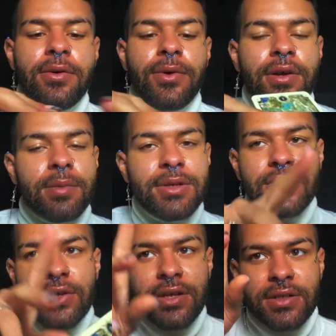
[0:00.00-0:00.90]
or it could be
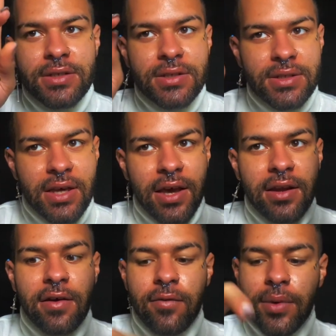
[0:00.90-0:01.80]
turning into the side
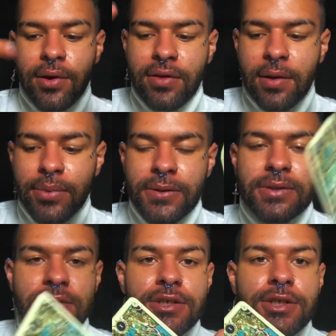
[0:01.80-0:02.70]
of where that
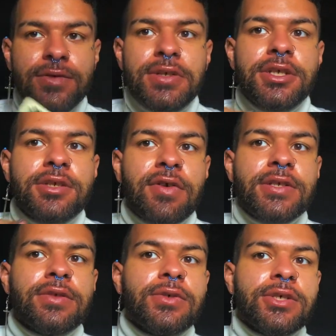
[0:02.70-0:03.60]
personal issue reaches a
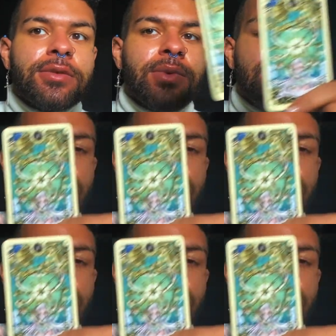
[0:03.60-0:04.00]
resolution where you